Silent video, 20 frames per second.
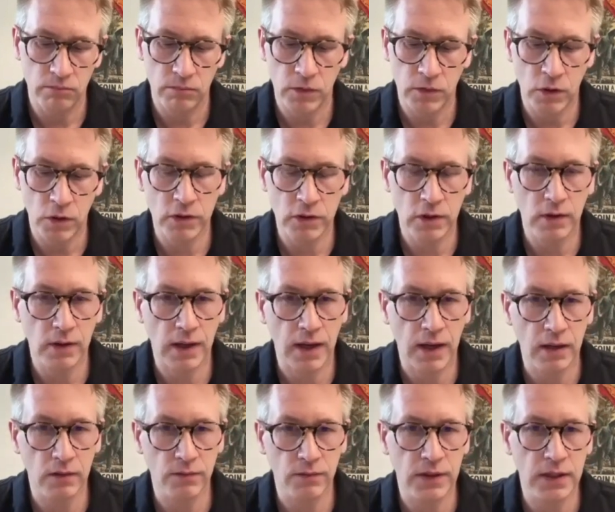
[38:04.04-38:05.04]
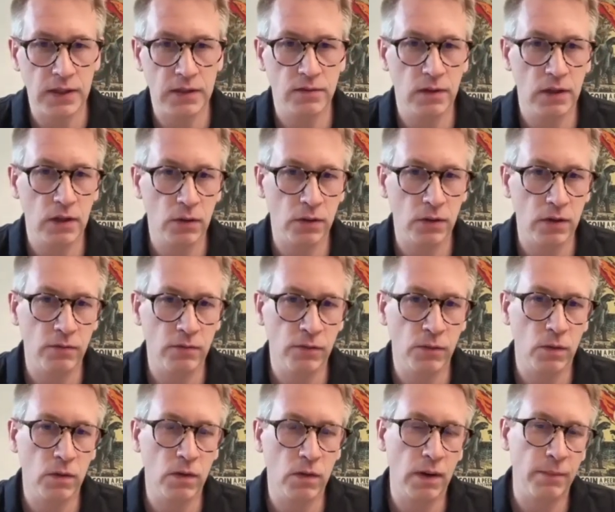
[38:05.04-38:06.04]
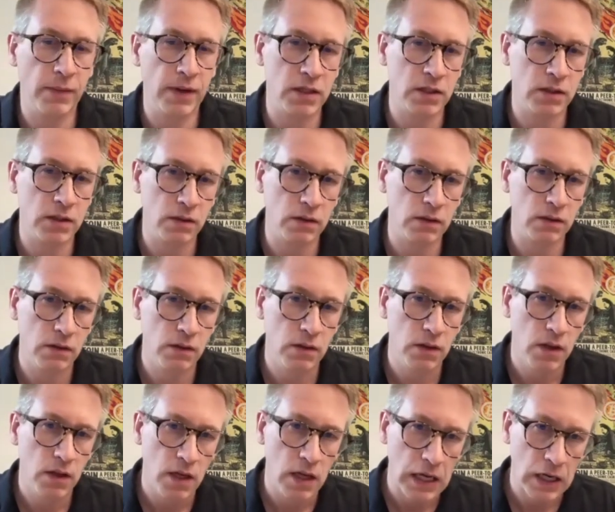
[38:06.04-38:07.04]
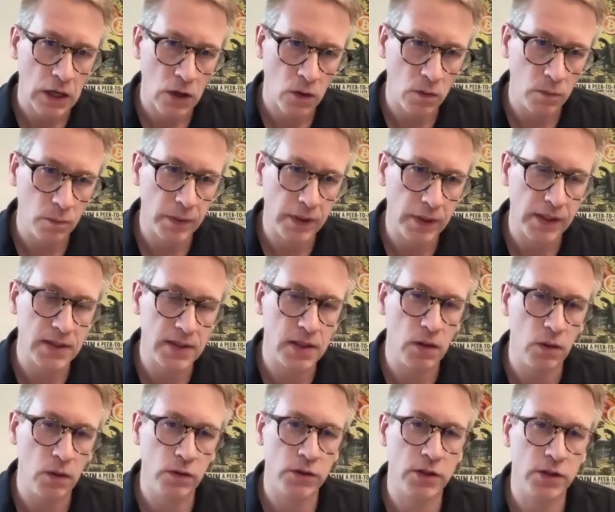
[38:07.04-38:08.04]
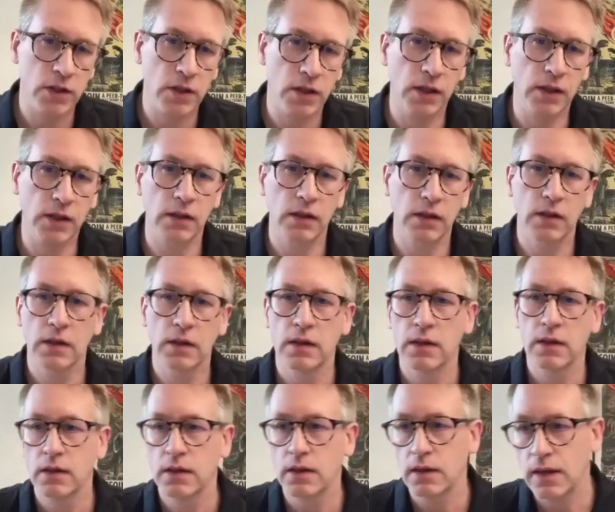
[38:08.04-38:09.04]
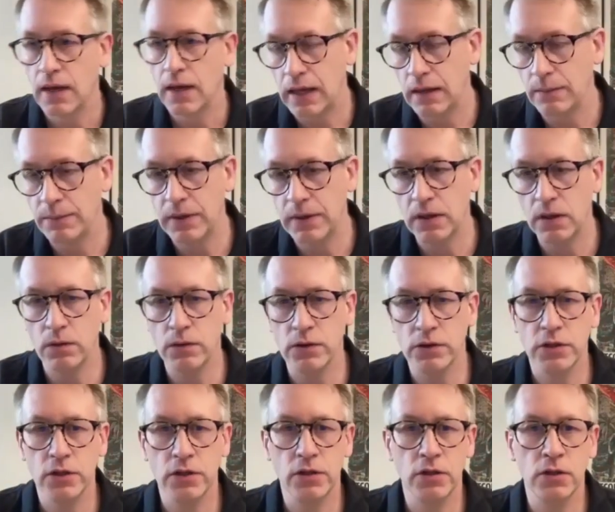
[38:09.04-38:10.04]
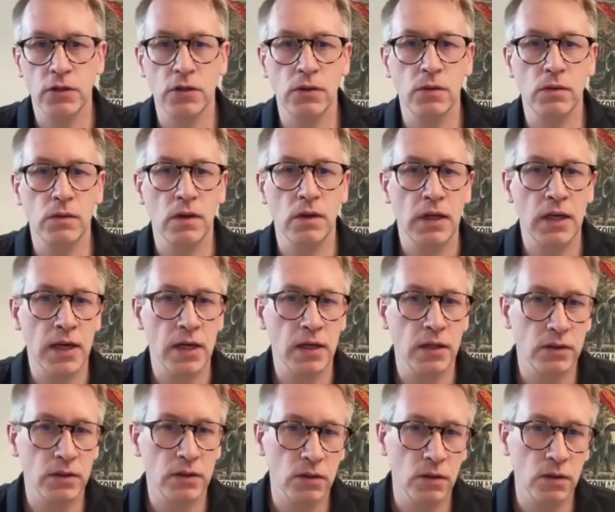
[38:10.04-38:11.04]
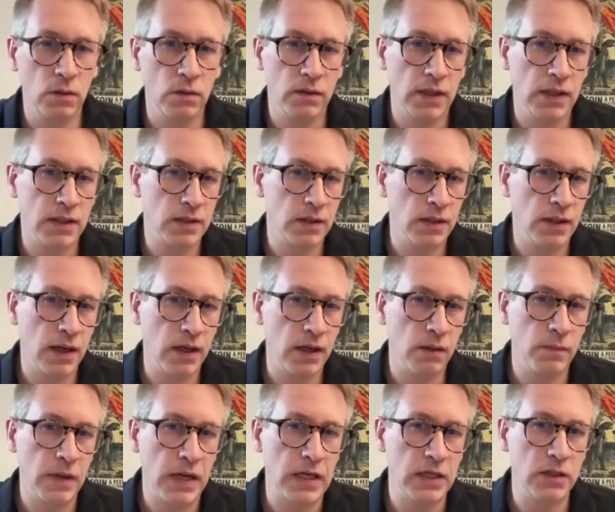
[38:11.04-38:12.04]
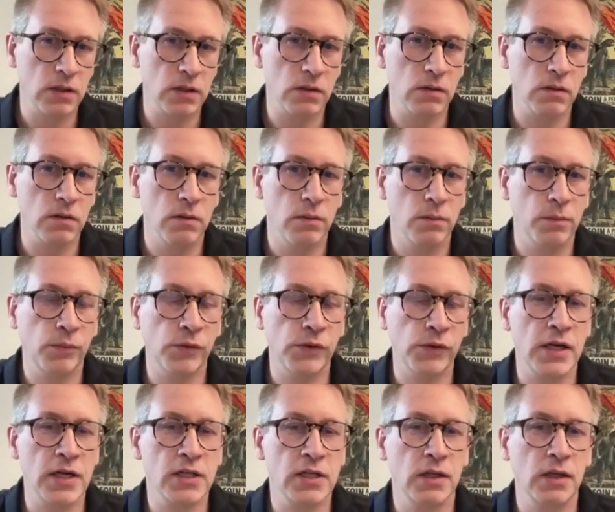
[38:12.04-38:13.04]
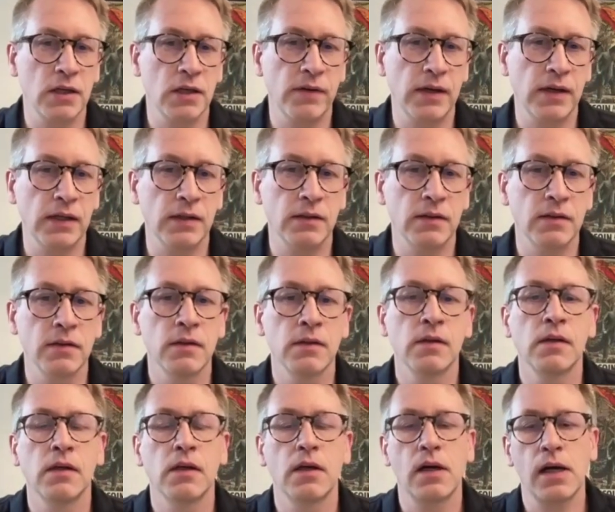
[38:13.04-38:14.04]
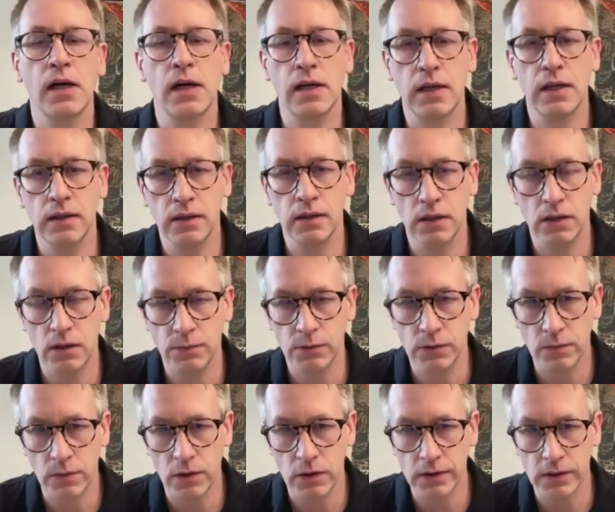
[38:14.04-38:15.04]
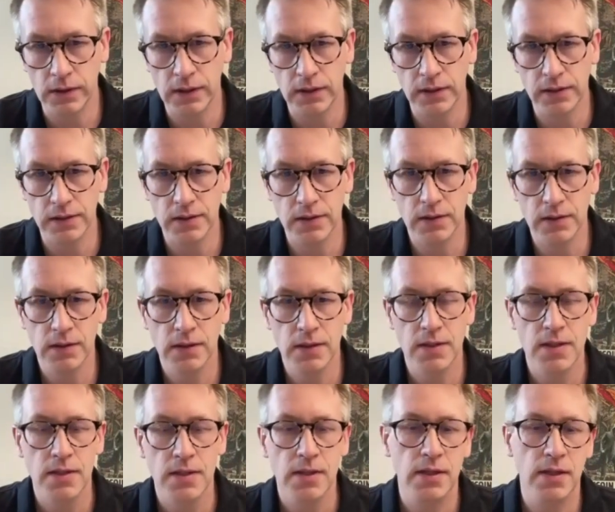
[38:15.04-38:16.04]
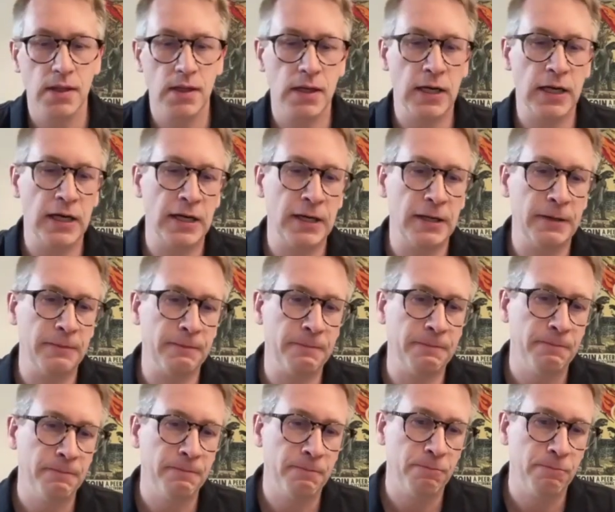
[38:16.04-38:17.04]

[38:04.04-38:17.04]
those are the kind of things we're looking for. I mentioned Coinbase launching, helping launch a new layer two. That's another major potential event in the crypto markets. Um,